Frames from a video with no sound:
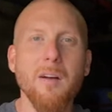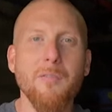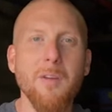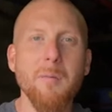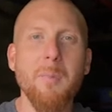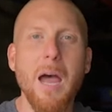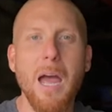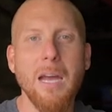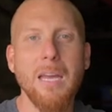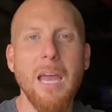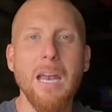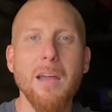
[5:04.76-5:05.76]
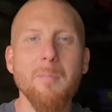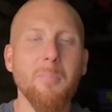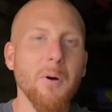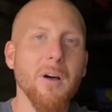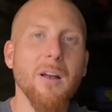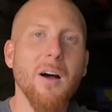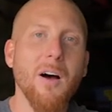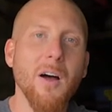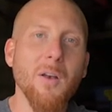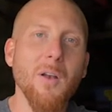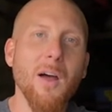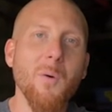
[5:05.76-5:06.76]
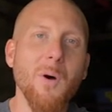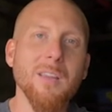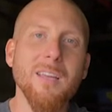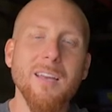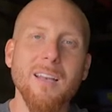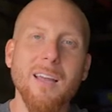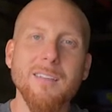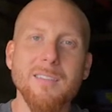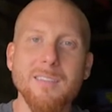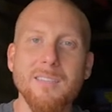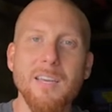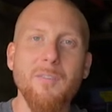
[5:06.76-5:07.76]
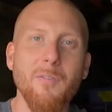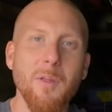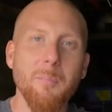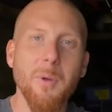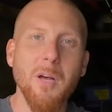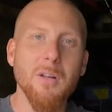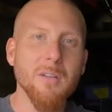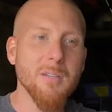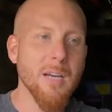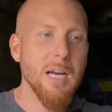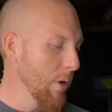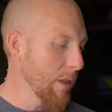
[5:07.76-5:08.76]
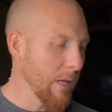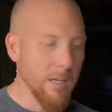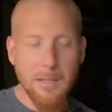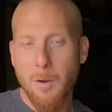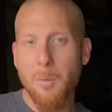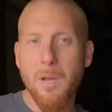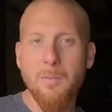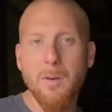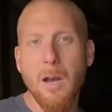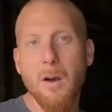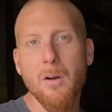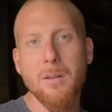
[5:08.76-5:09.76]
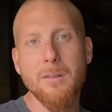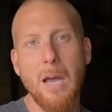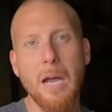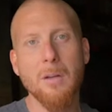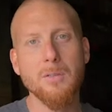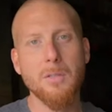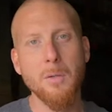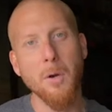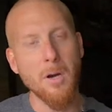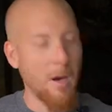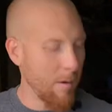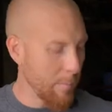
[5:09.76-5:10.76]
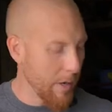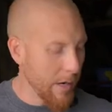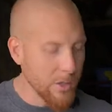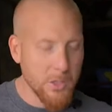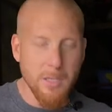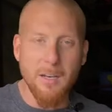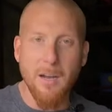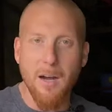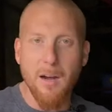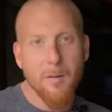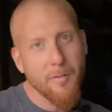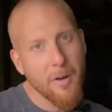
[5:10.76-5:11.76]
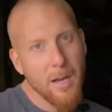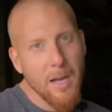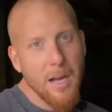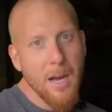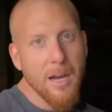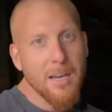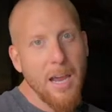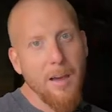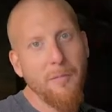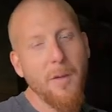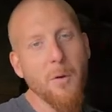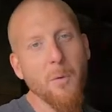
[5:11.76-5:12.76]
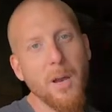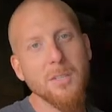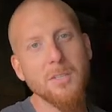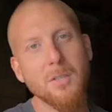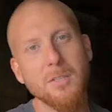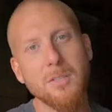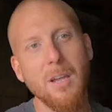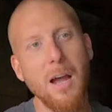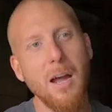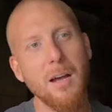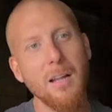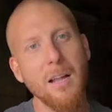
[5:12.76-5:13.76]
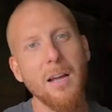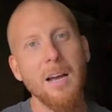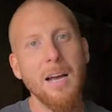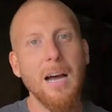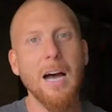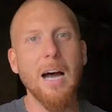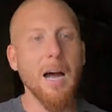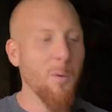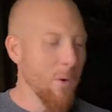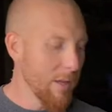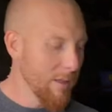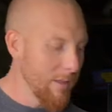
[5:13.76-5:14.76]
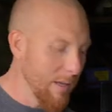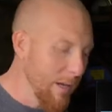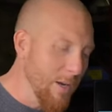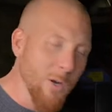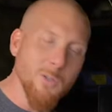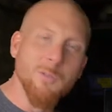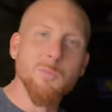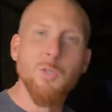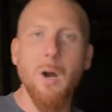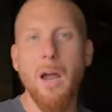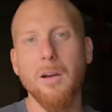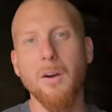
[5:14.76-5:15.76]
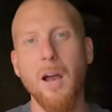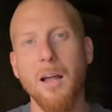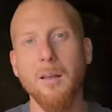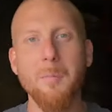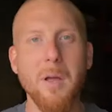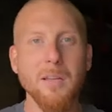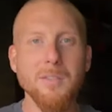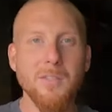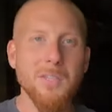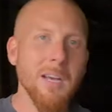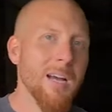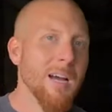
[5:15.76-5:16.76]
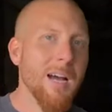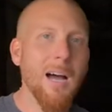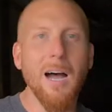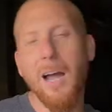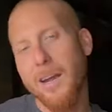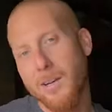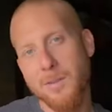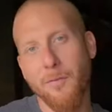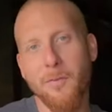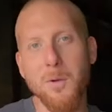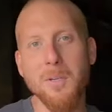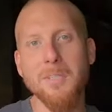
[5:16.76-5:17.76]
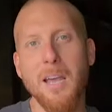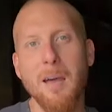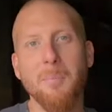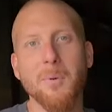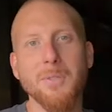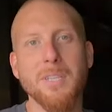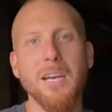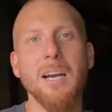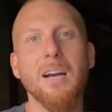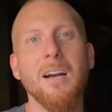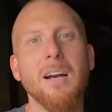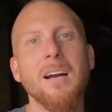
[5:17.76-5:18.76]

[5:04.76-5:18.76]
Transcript: uh, feedback and input on uh, what they'd like to see for the build. We think that we've narrowed it down to a combination of a cafe racer style uh, with uh, you know, some tracker elements. Uh, here's a few examples here,